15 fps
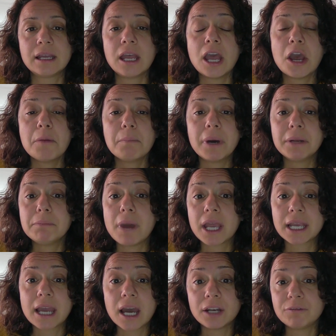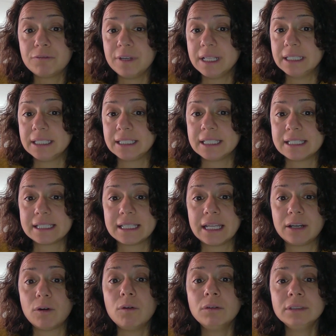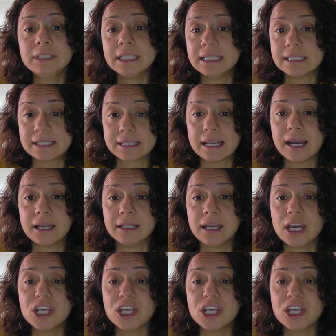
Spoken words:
But my gut feeling is that on the inside,